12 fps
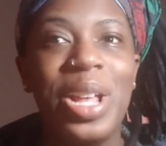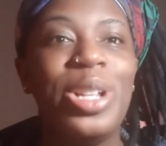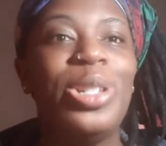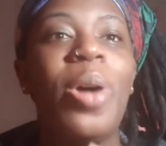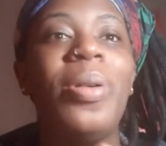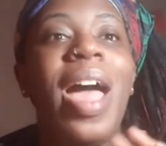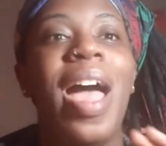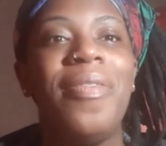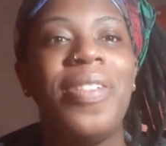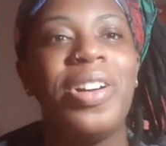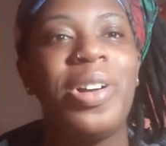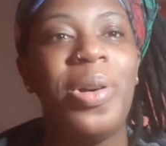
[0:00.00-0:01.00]
Don't
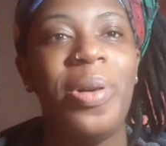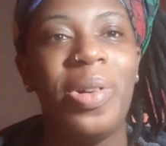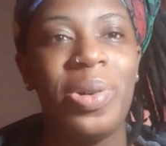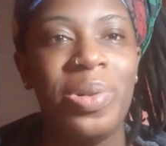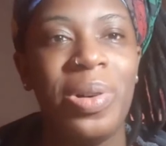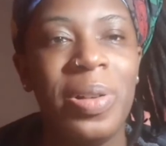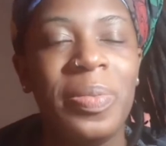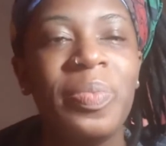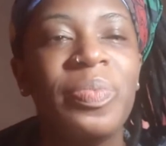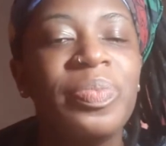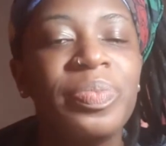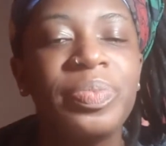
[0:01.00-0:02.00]
ever go on Google.
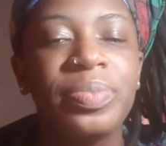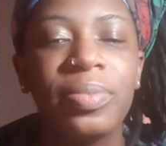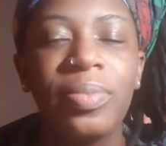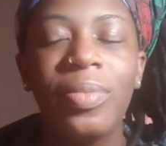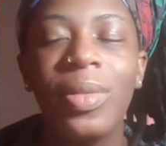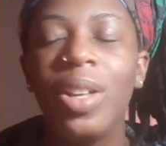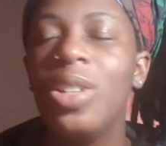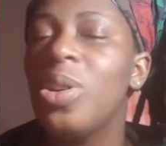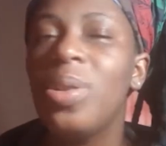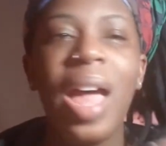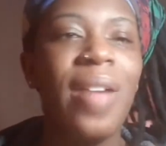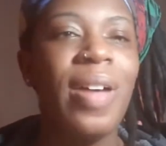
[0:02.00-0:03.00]

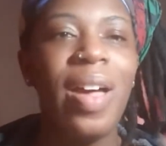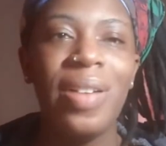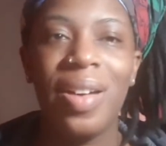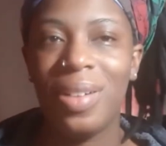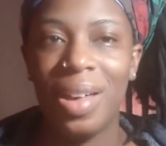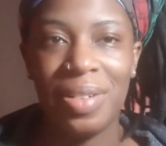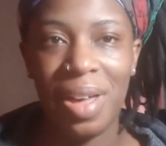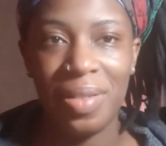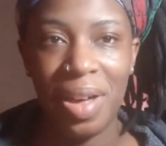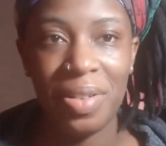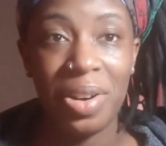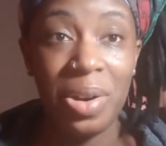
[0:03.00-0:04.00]
Don't
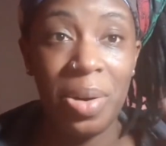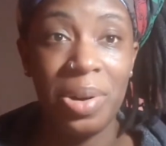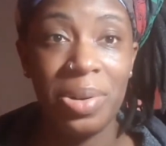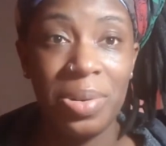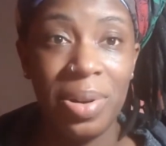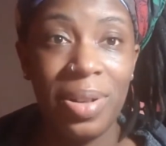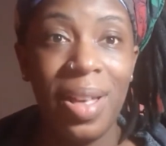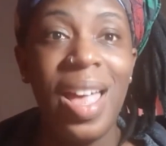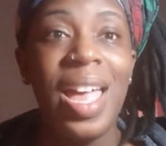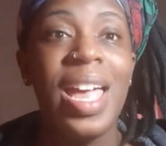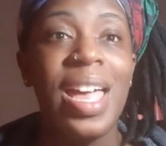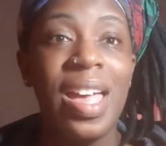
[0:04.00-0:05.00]
ever go on Google
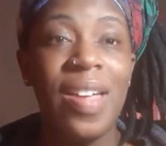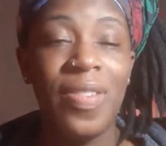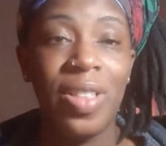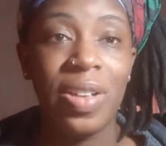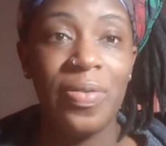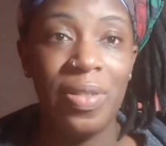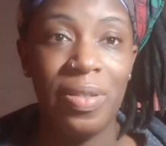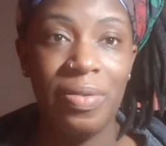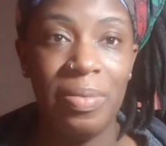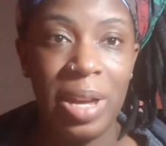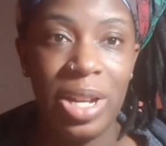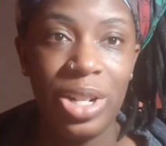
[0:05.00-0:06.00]
if you're looking for
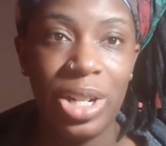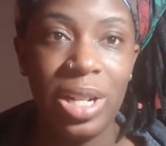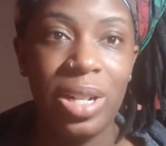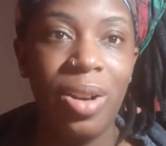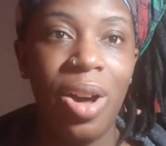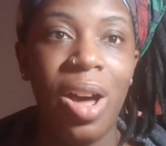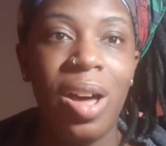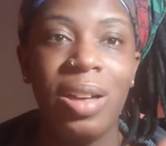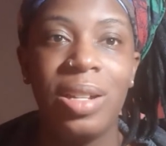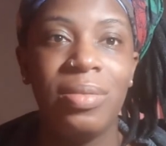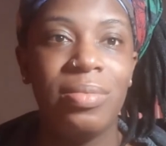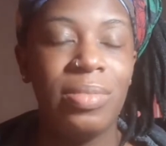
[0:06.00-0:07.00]
information
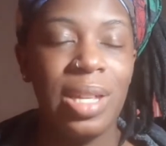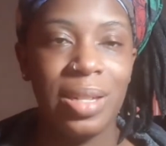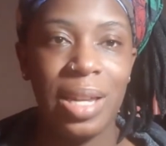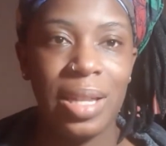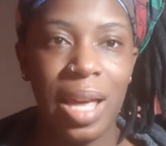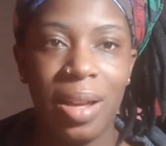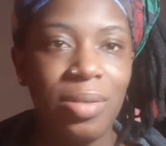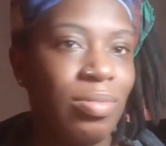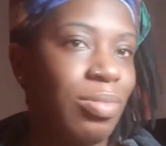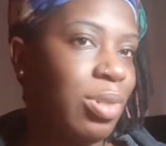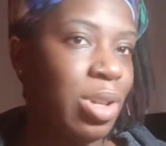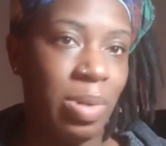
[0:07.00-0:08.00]
on things like that.
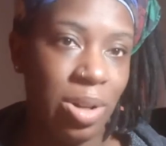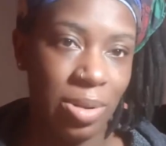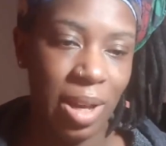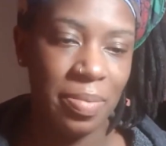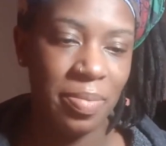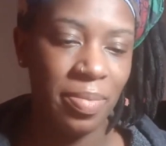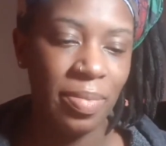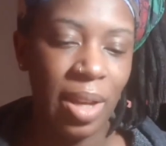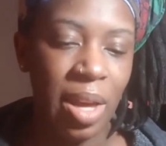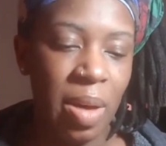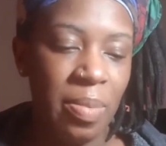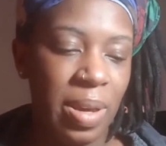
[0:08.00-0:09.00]
You don't want to do that
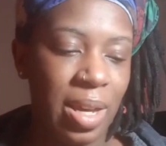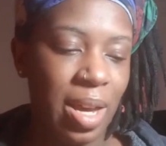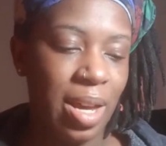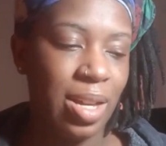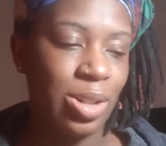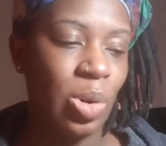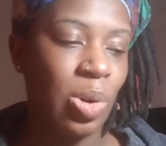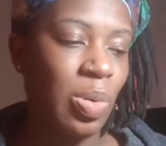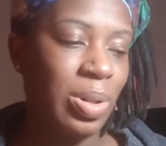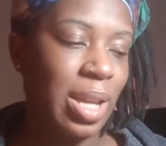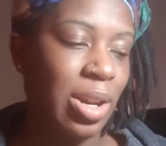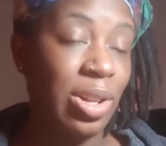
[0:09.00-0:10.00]
because Google
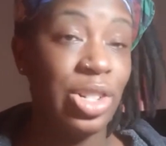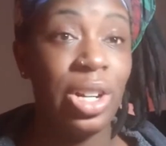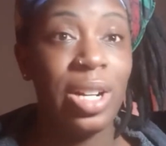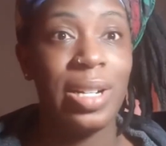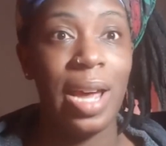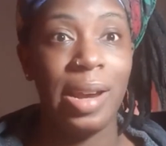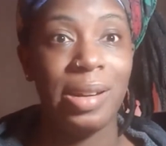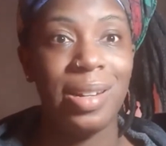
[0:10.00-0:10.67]
will tell you that you're going to die.